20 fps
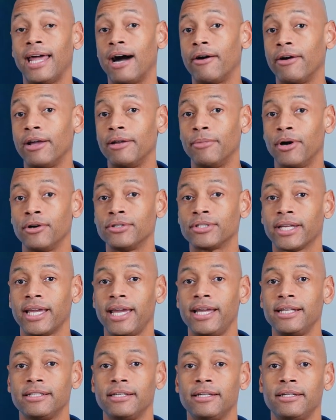Now, in most
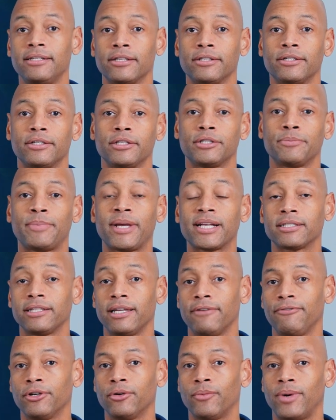cases,
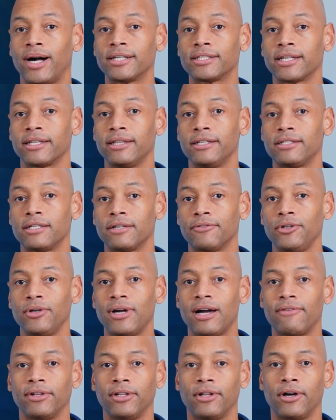especially if you're watching this, if you
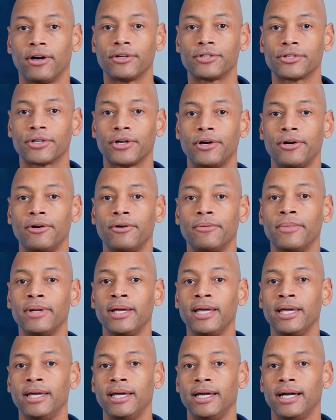have a larger home
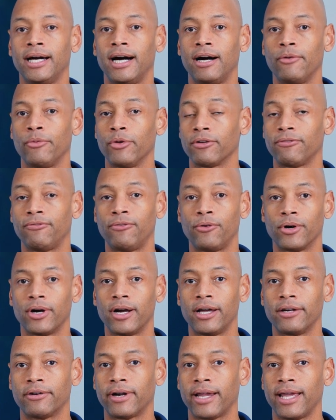with a
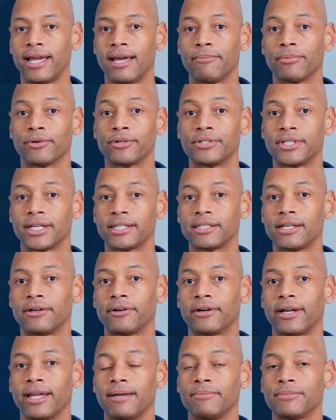400 amp or
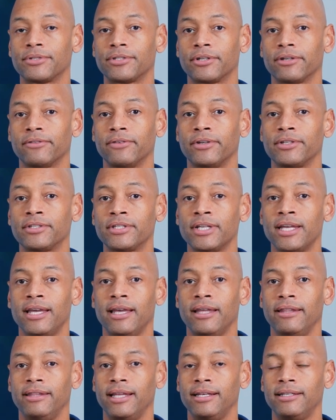600 amp service,
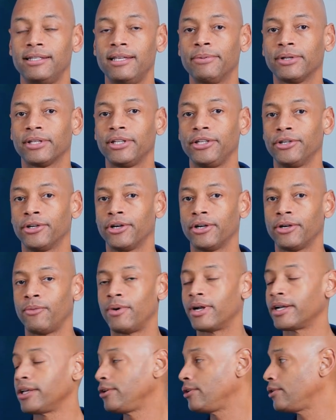then typically you're going to
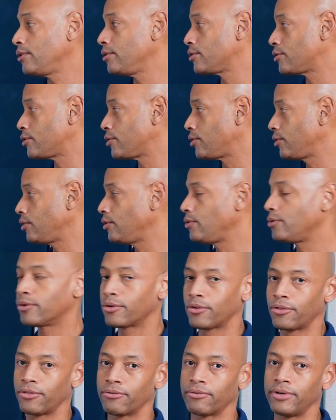want to use 2
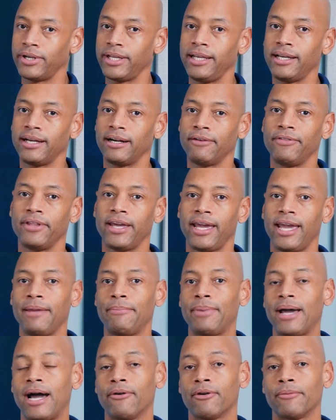or 3 of the
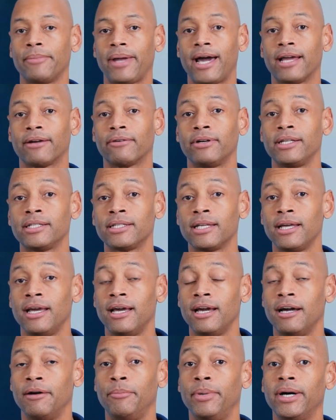aPower batteries.
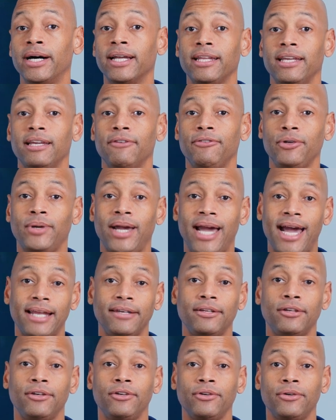But if you
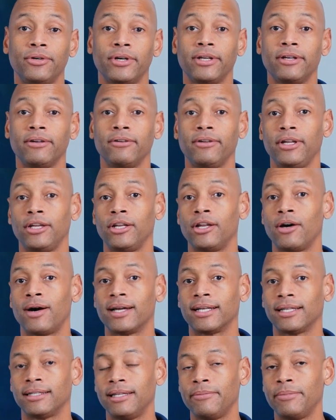had to do it, you know,
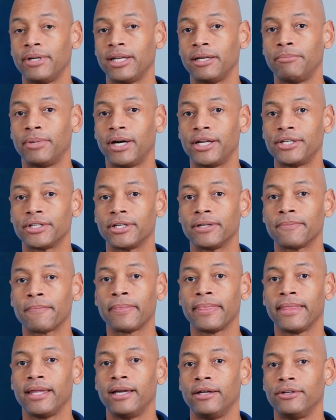on a limited
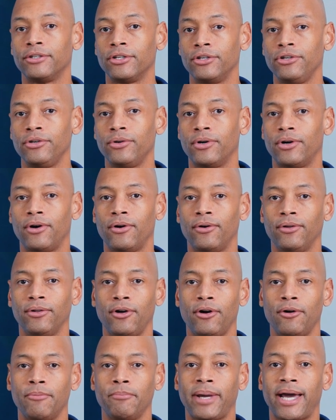budget, to do a whole
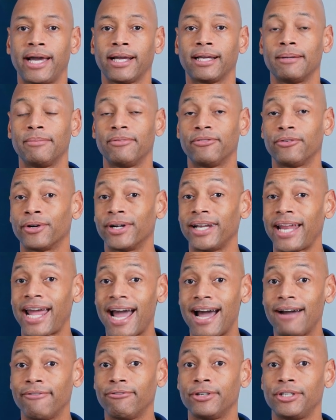home backup for an
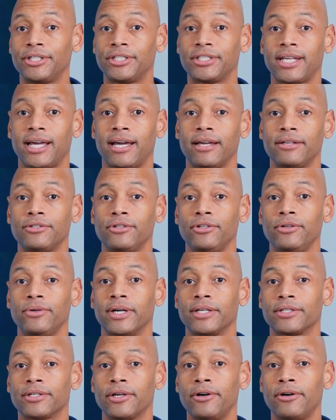average size
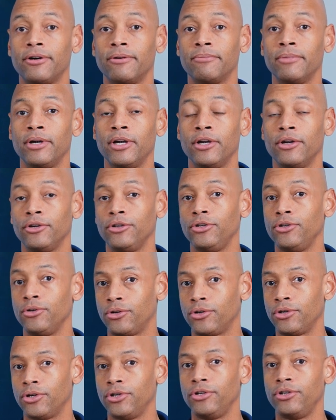US home, you
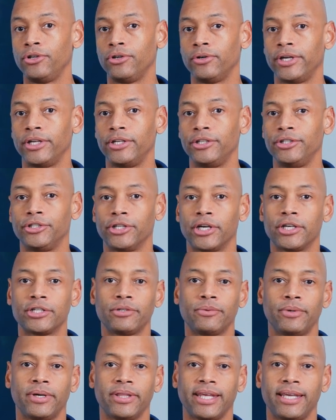could do it
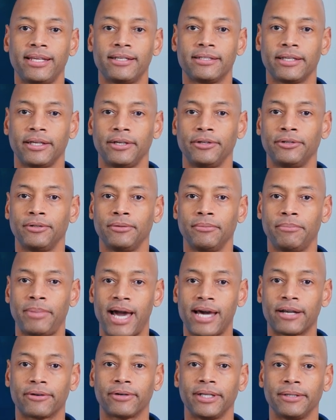just with a single
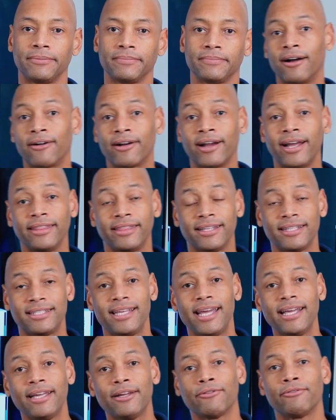battery. All right, the
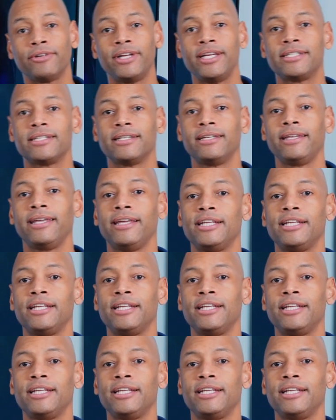second reason